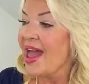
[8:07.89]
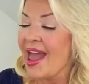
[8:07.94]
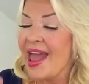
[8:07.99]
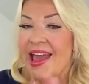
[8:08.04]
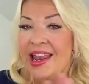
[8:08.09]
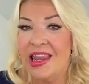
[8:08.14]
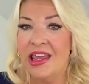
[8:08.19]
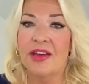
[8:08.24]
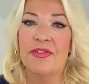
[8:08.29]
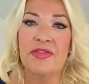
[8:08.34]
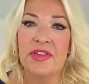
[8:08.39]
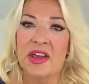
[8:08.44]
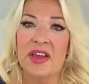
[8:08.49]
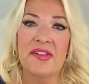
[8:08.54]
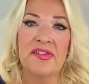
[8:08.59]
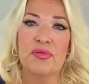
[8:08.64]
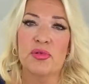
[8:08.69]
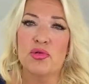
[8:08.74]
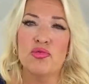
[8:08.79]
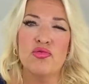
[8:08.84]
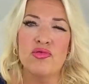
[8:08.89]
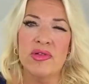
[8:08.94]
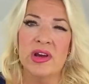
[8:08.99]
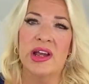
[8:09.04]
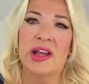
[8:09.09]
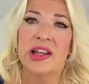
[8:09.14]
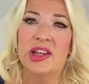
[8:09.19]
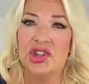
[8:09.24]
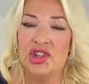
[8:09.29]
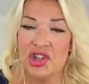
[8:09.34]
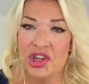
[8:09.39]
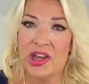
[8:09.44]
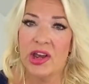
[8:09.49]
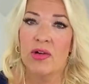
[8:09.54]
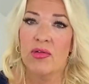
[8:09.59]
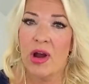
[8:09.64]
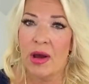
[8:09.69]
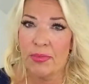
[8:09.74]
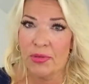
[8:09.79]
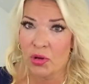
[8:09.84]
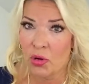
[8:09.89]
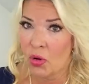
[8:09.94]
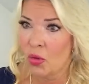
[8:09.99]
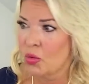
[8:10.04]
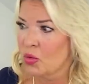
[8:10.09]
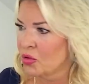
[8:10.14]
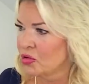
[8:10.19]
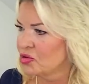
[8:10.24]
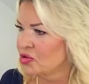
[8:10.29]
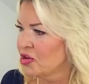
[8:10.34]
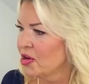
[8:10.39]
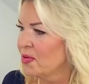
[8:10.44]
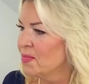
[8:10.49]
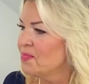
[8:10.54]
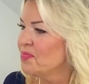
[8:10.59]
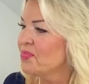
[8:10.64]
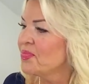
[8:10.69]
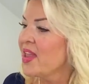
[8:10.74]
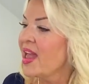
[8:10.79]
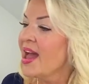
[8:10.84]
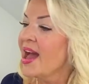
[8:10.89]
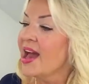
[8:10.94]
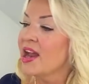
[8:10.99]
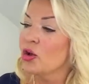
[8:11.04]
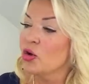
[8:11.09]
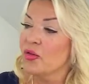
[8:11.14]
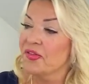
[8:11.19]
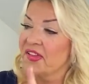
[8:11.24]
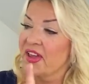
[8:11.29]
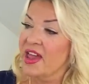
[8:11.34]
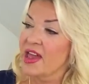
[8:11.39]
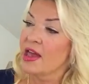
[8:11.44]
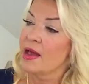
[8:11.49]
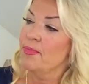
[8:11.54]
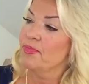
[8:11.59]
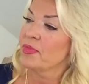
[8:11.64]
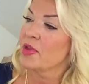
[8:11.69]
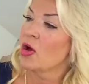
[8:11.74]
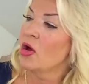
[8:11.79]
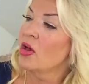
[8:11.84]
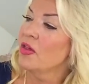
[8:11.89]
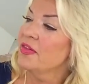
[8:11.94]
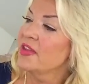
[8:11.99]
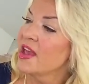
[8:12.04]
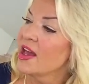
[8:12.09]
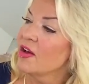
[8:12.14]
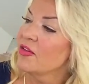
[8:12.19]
Any of these would really cheer up your wardrobe. And of course, here on the